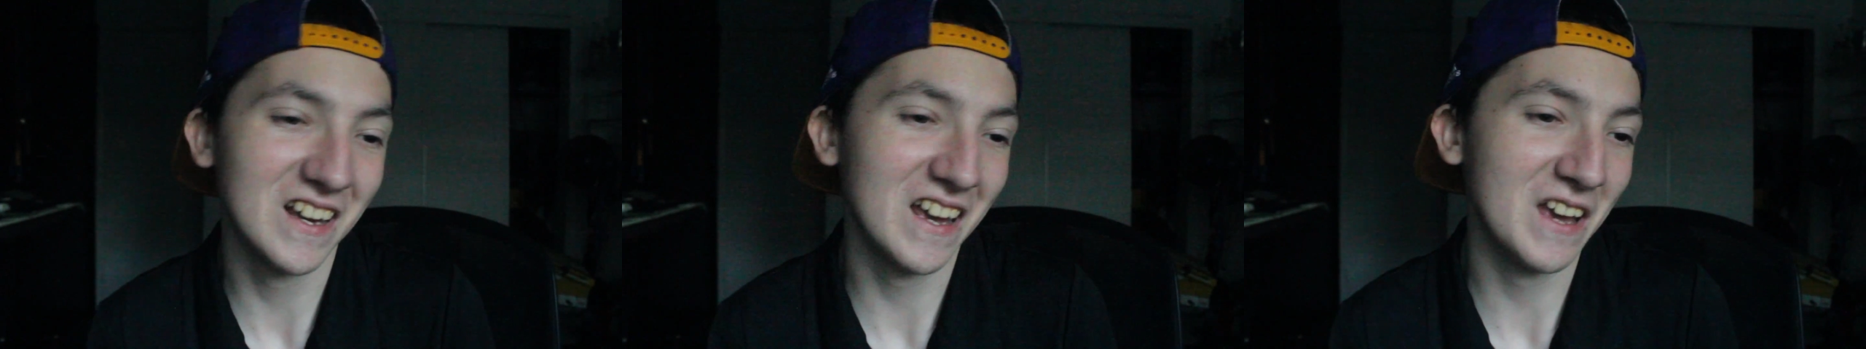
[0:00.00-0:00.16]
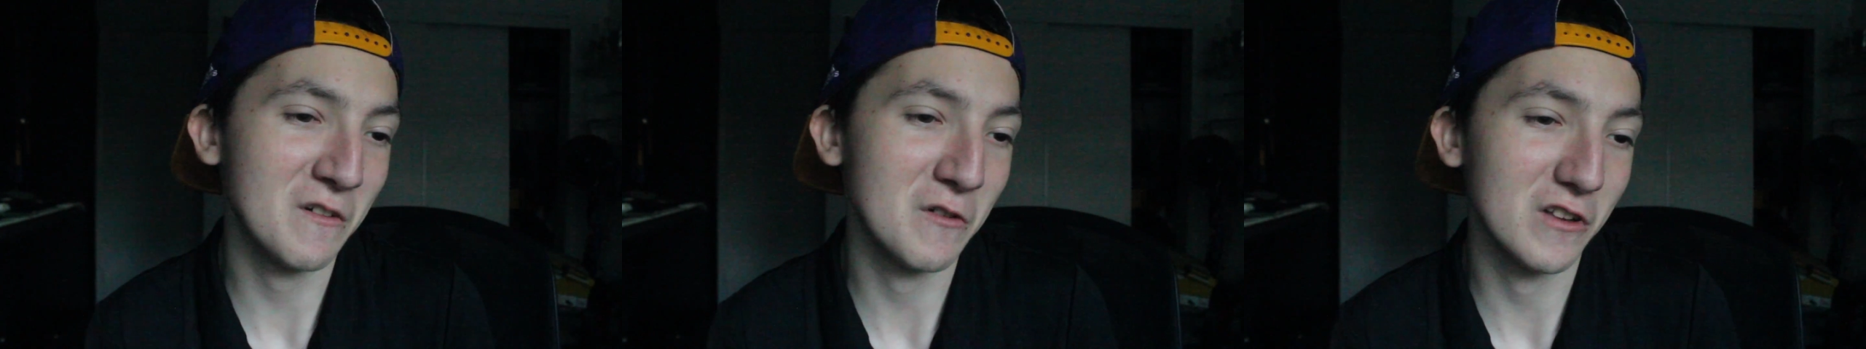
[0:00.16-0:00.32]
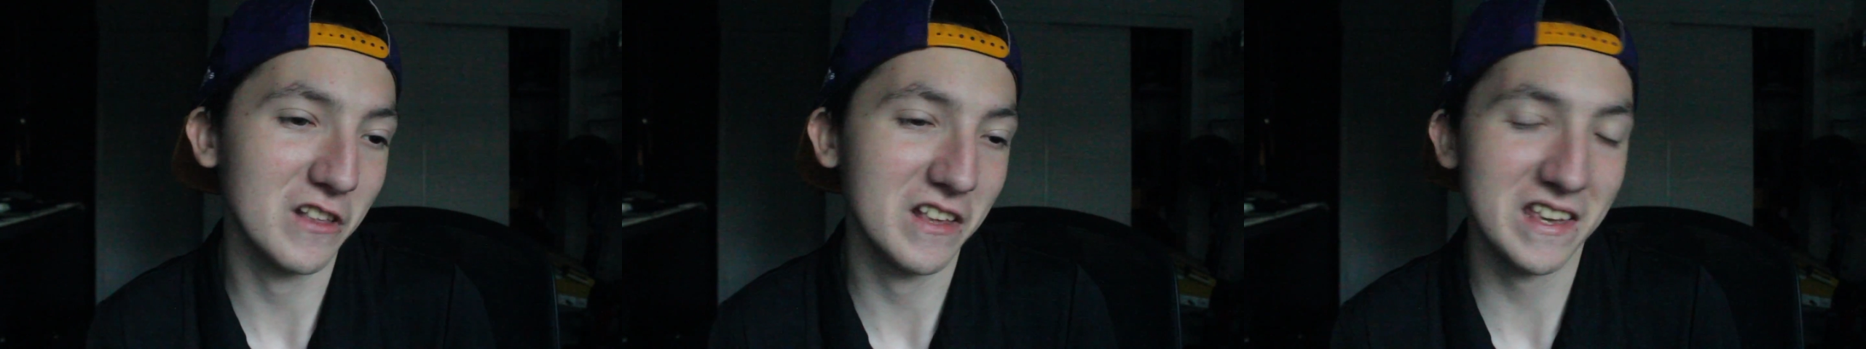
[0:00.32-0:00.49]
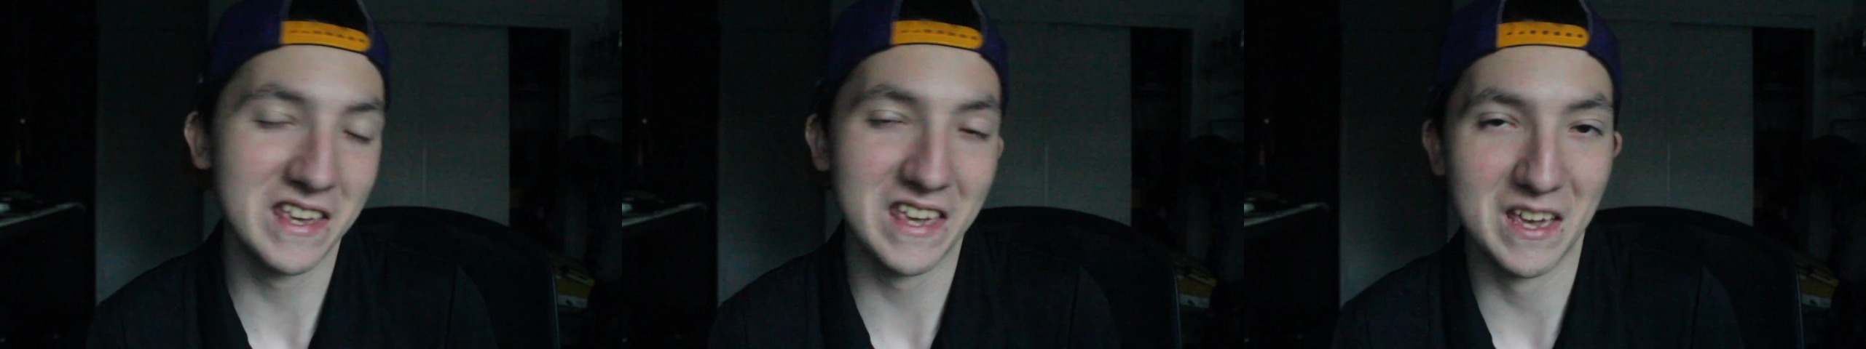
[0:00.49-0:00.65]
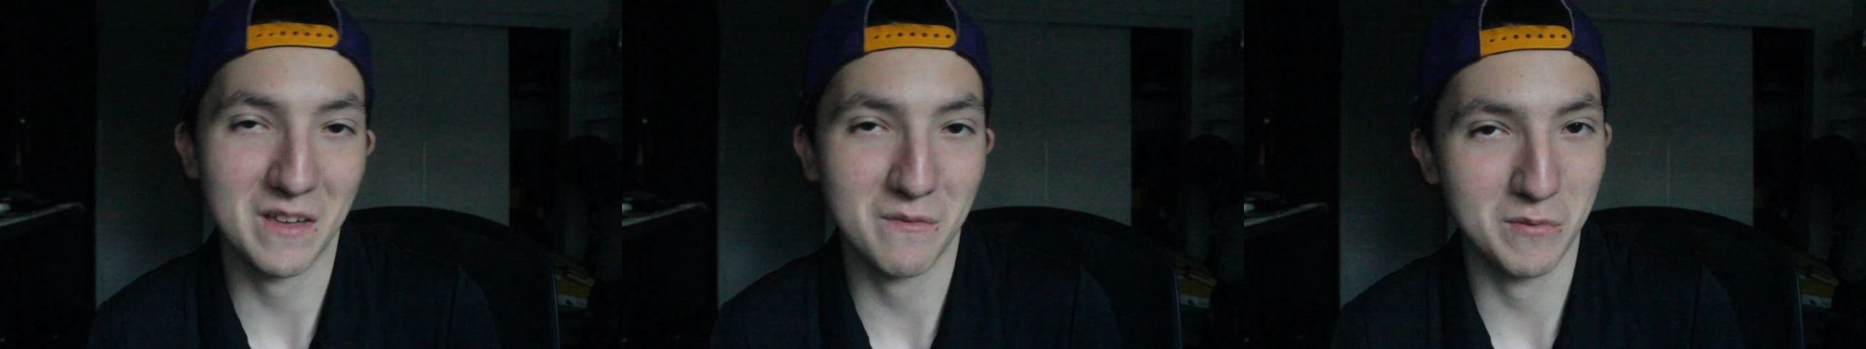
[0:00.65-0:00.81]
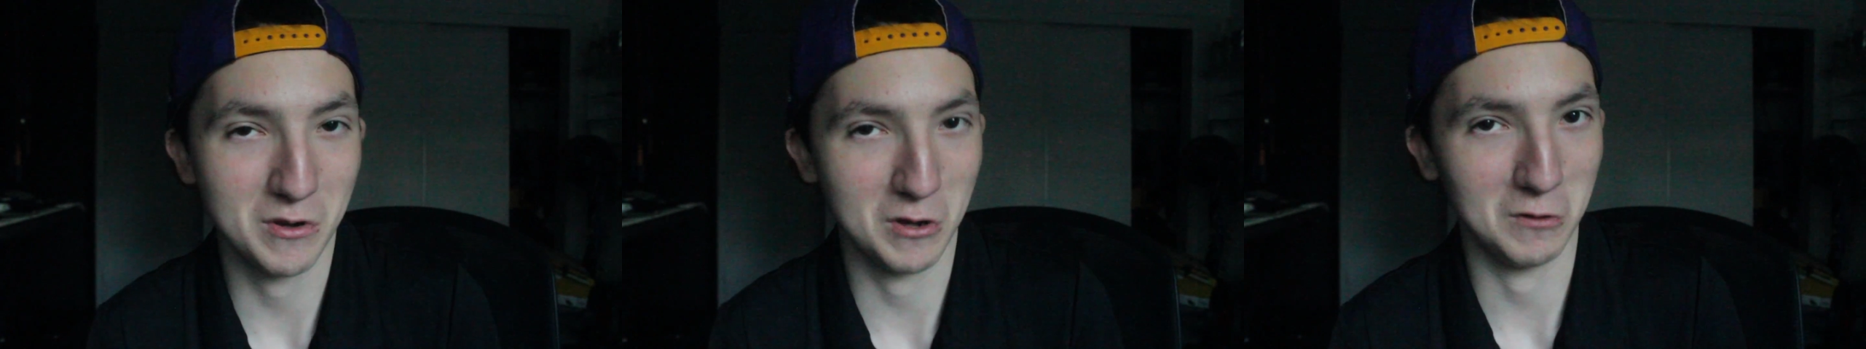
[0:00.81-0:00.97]
I really
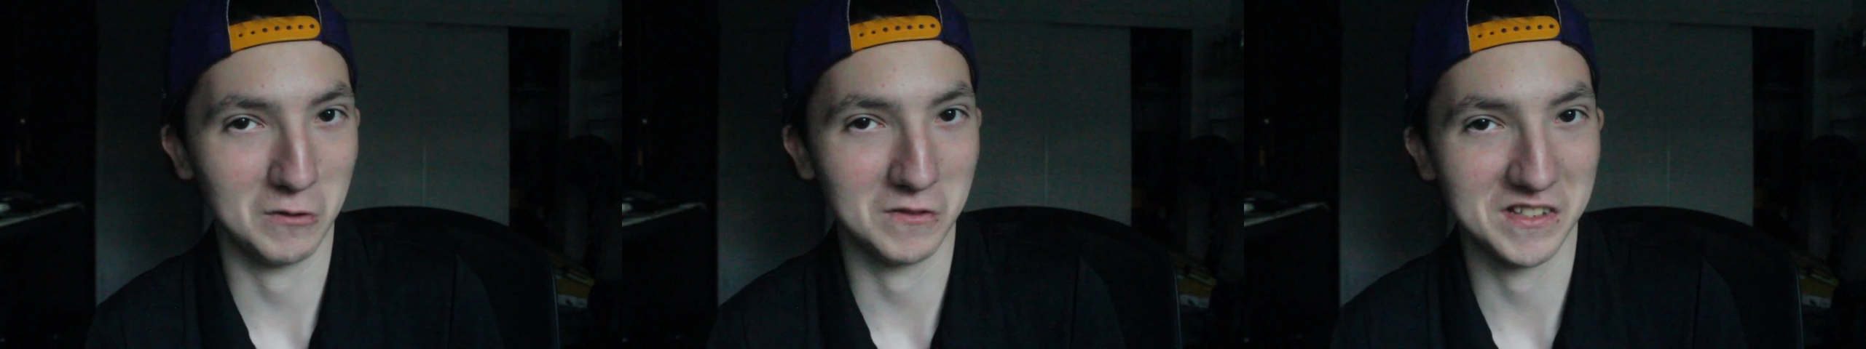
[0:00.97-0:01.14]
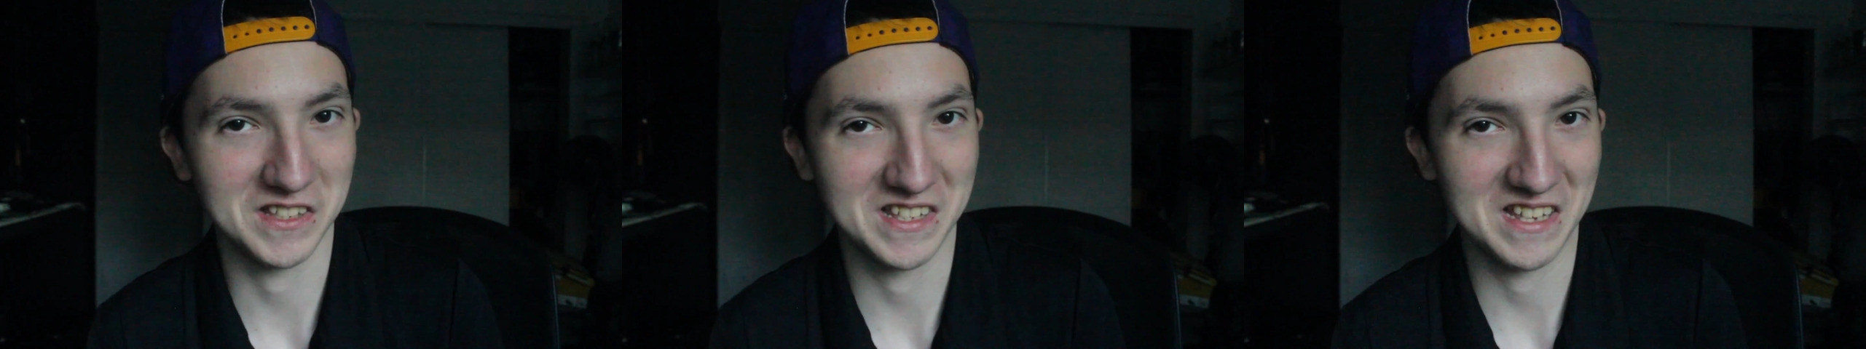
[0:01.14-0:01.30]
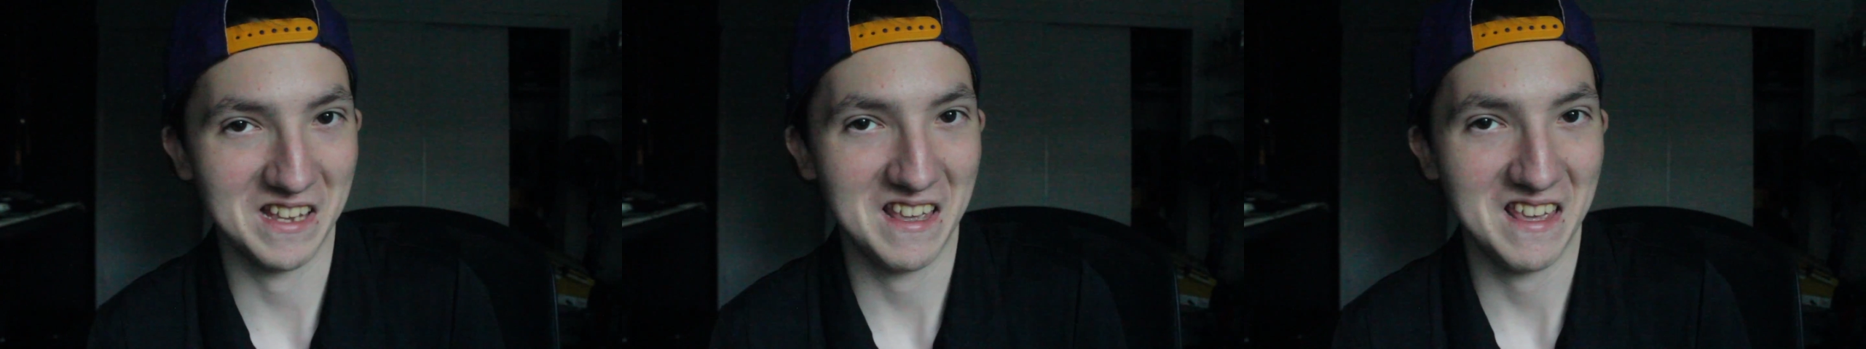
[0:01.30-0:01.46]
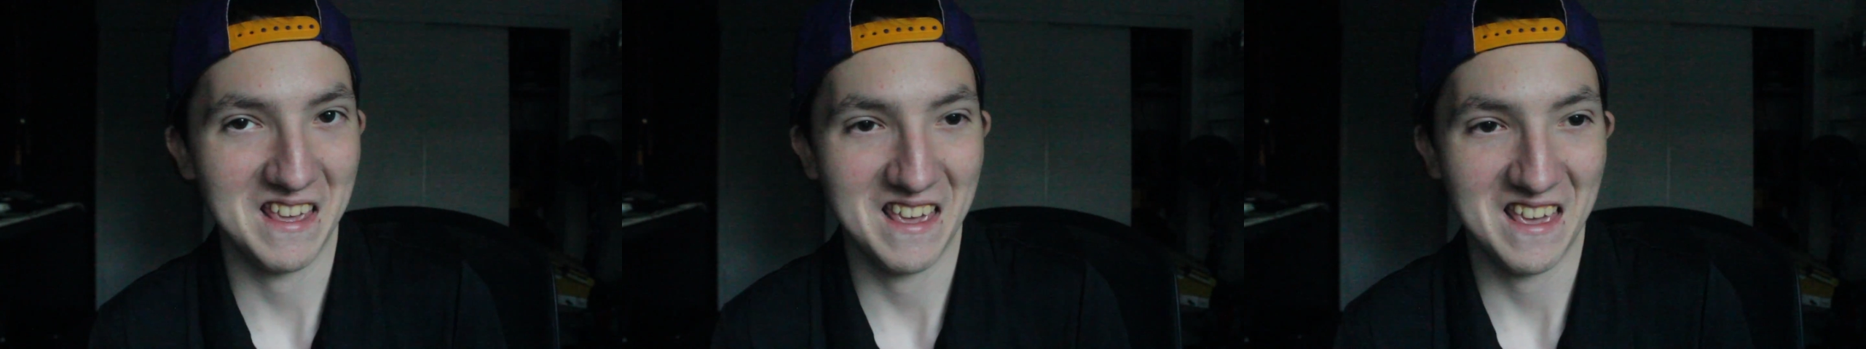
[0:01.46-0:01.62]
can't post